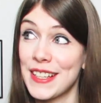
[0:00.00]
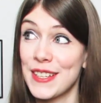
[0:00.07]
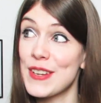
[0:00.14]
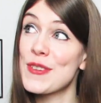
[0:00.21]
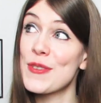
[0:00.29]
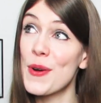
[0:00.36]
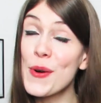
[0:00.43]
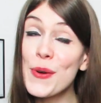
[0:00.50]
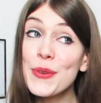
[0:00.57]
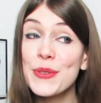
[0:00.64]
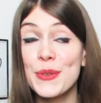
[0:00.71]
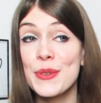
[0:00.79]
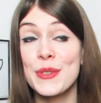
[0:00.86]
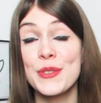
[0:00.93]
It can
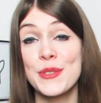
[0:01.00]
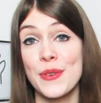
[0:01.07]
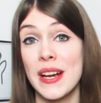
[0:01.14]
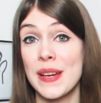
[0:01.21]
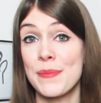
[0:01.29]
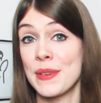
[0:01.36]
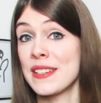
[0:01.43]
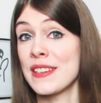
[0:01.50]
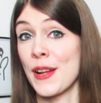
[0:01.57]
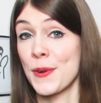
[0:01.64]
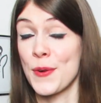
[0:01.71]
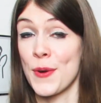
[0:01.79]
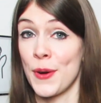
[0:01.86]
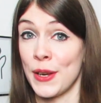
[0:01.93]
also describe an
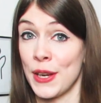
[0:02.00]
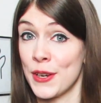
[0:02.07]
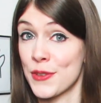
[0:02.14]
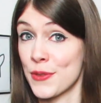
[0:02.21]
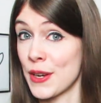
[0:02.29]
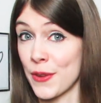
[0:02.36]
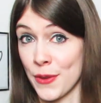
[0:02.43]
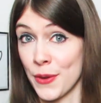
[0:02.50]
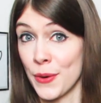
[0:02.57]
alcoholic drink